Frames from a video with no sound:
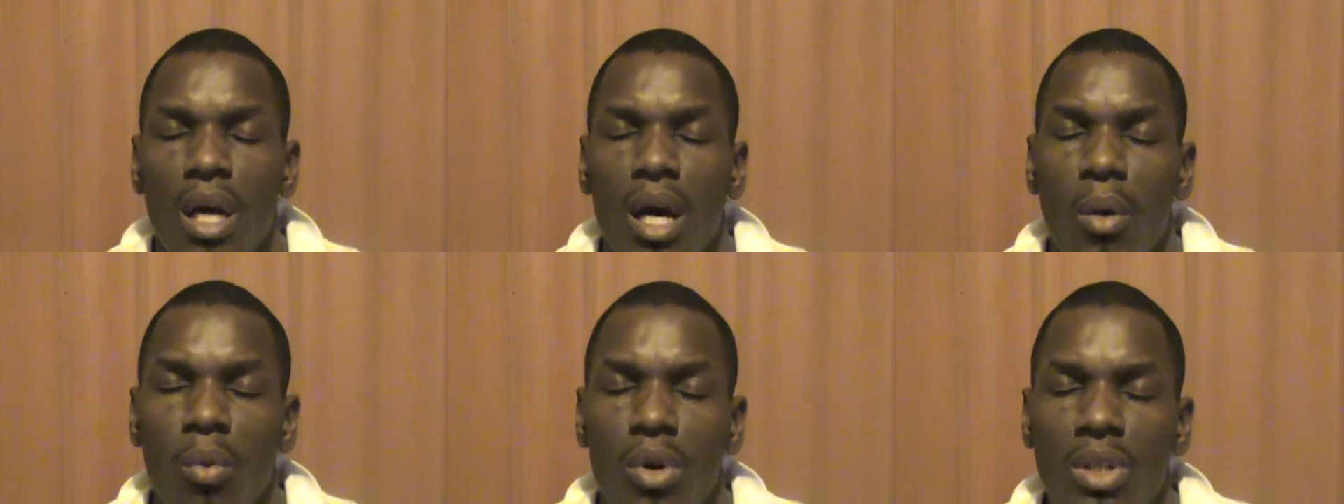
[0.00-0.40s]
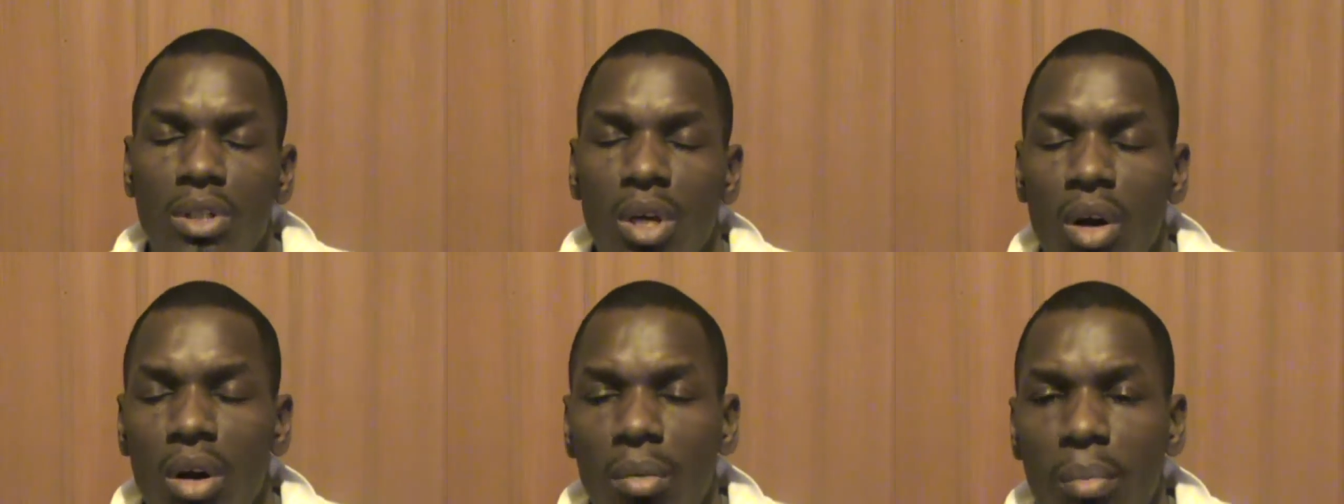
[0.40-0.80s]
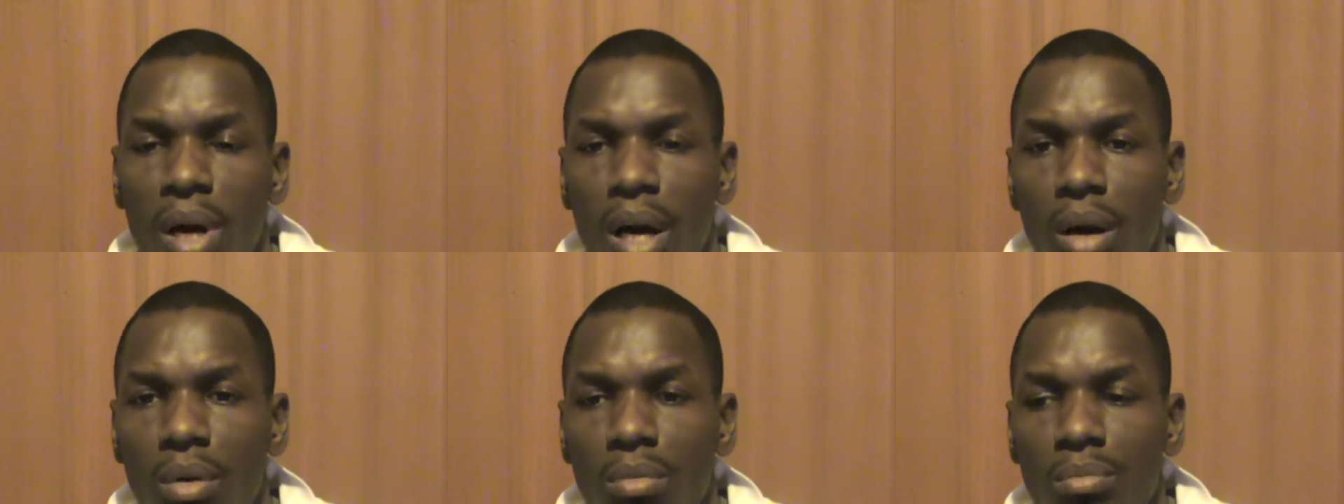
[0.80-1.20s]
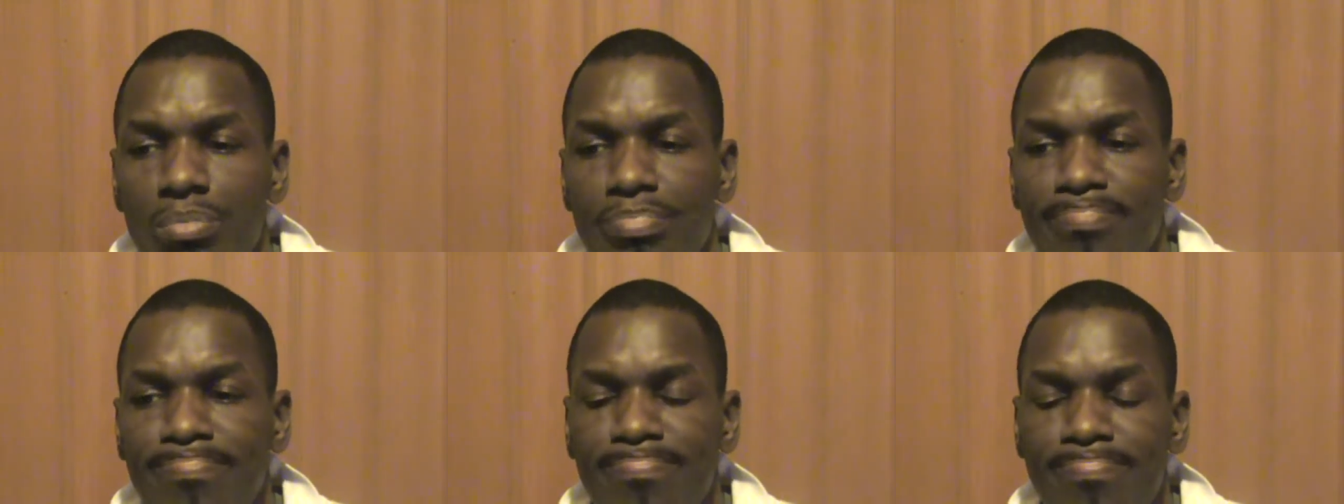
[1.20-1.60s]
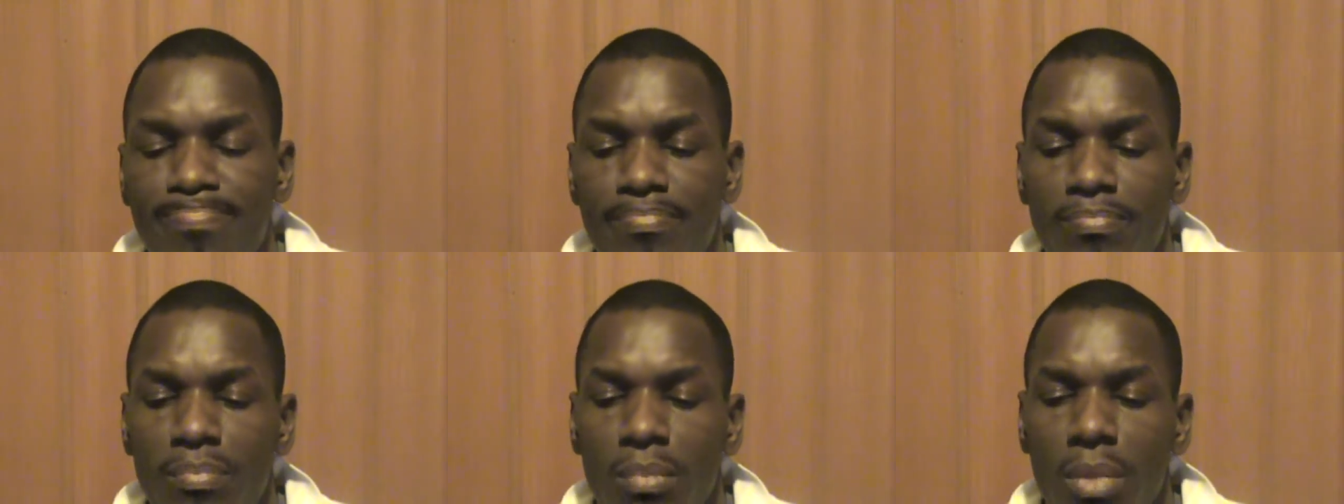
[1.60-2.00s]
want to talk about
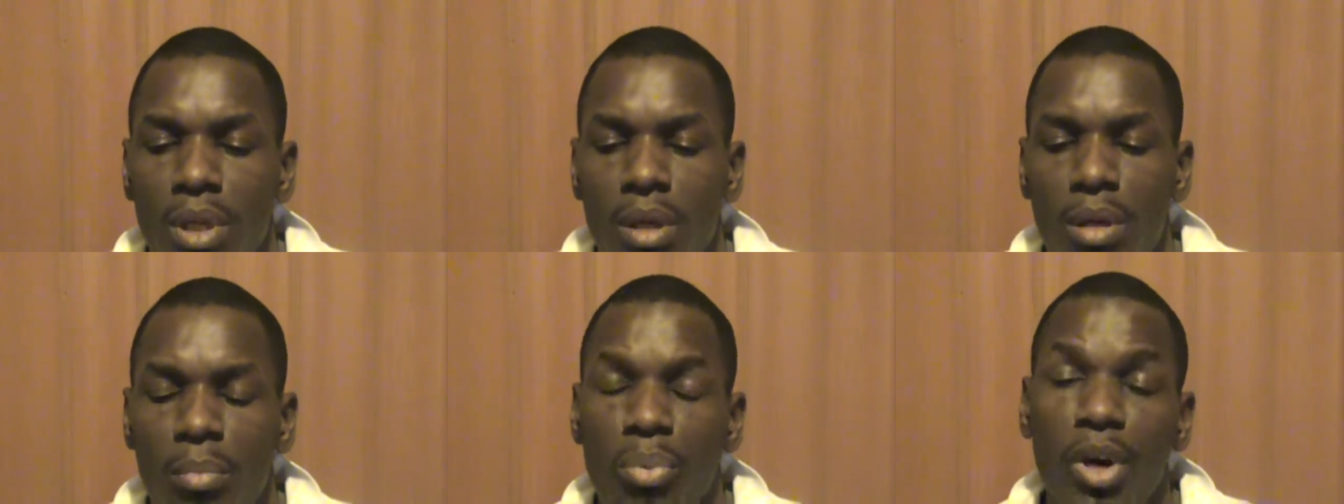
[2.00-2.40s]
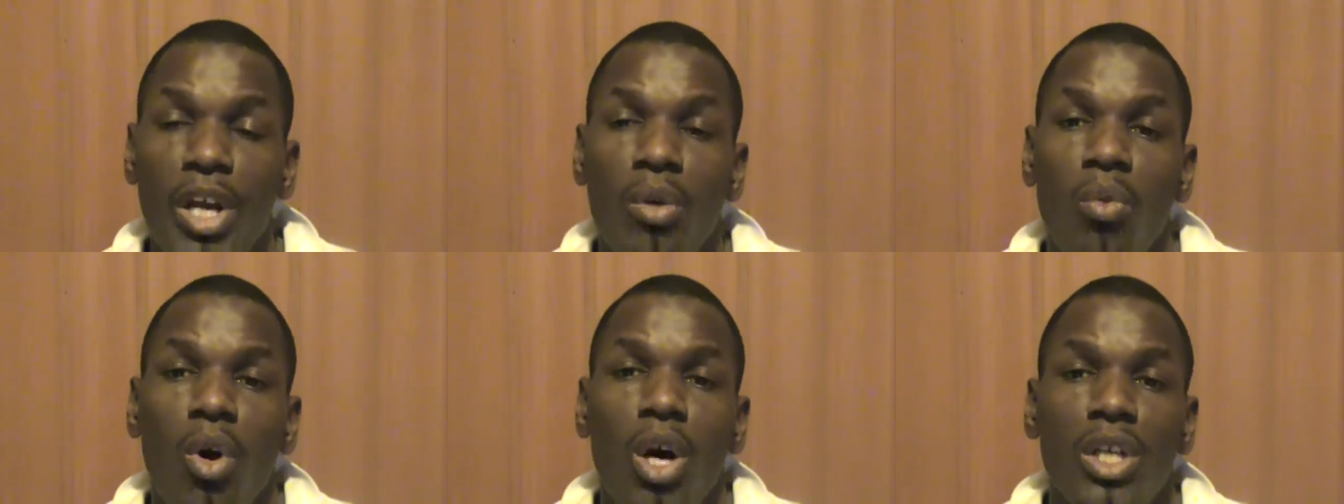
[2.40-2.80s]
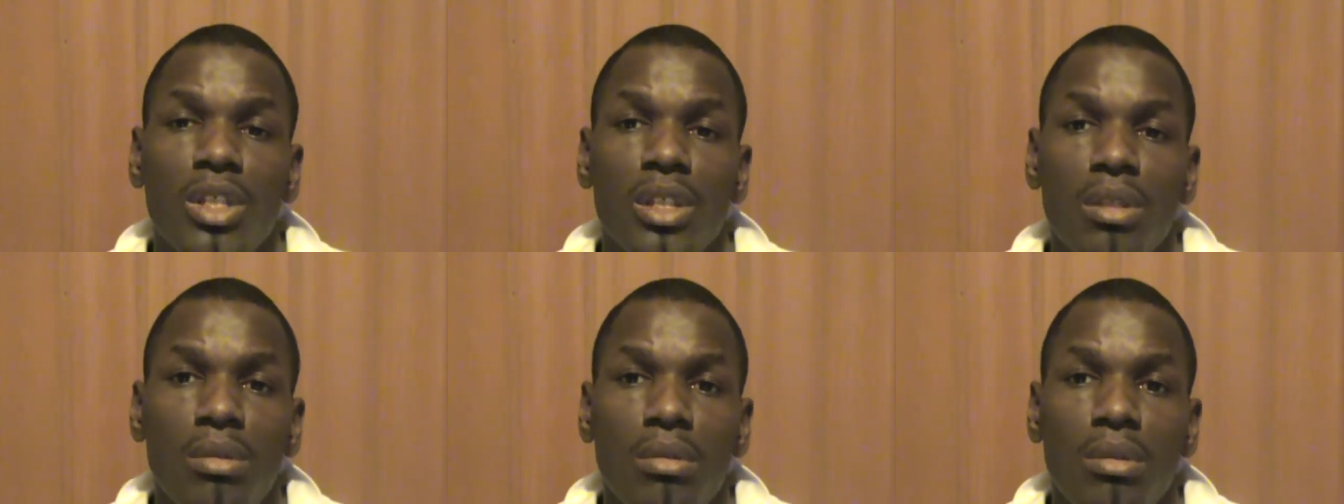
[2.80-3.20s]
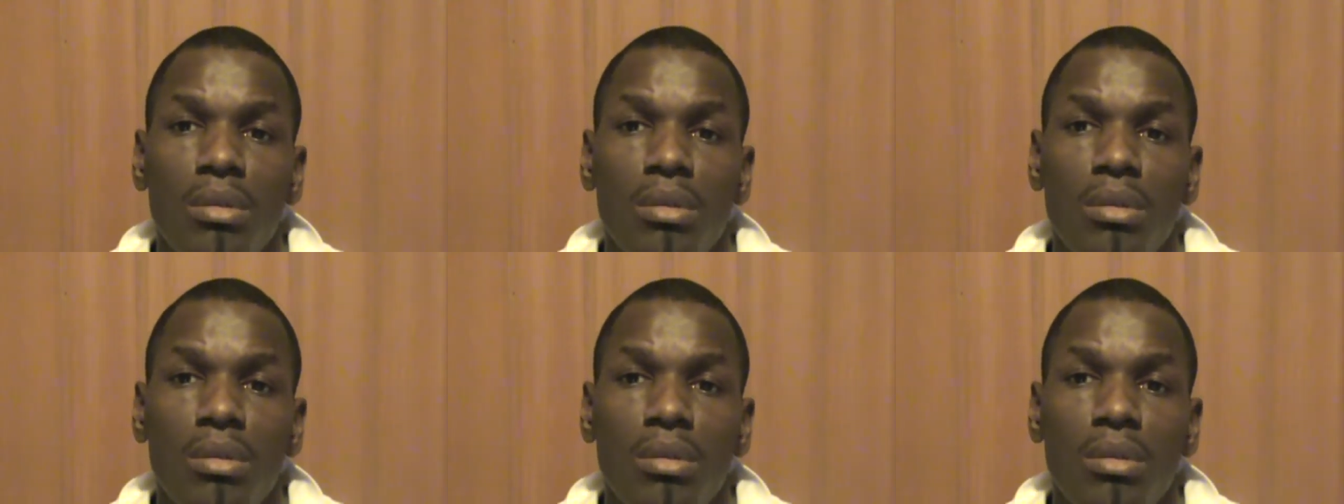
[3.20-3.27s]
brainwashing.